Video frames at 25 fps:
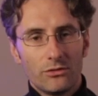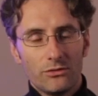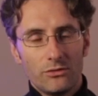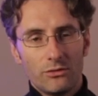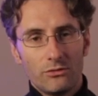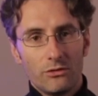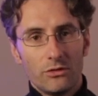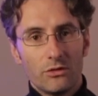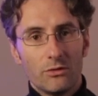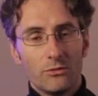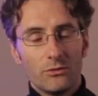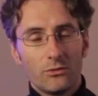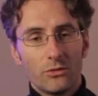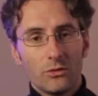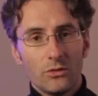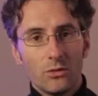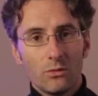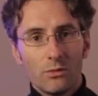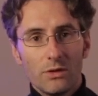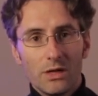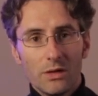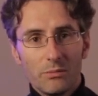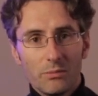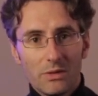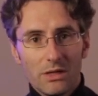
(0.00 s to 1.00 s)
of the rhythm. So you
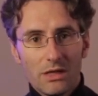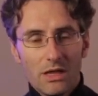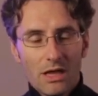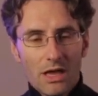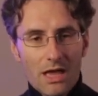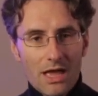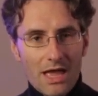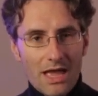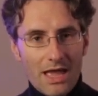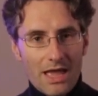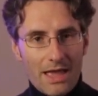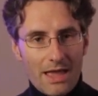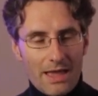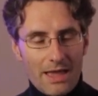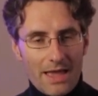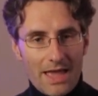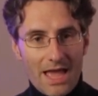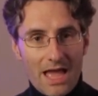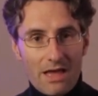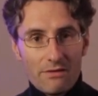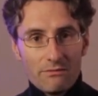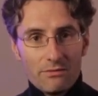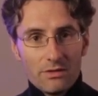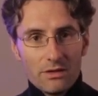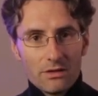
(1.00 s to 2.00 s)
want to be
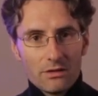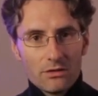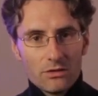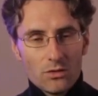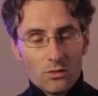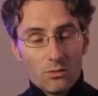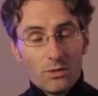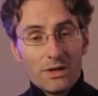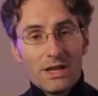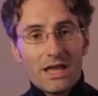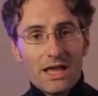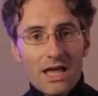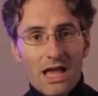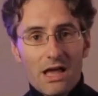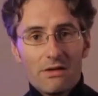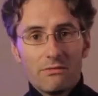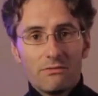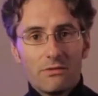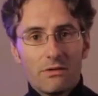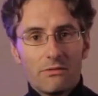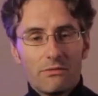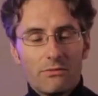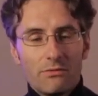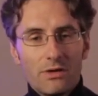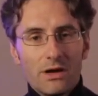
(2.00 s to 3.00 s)
having you want to have
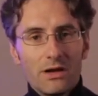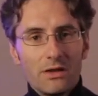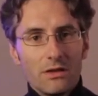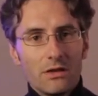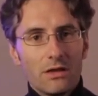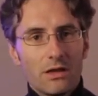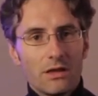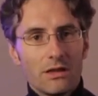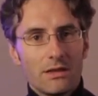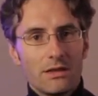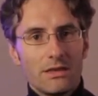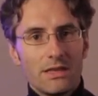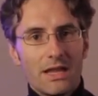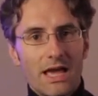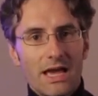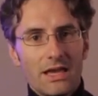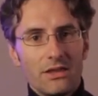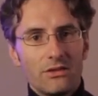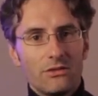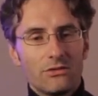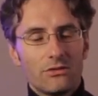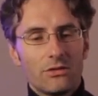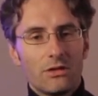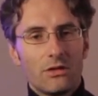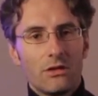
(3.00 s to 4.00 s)
a very
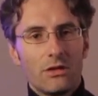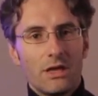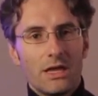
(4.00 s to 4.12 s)
nice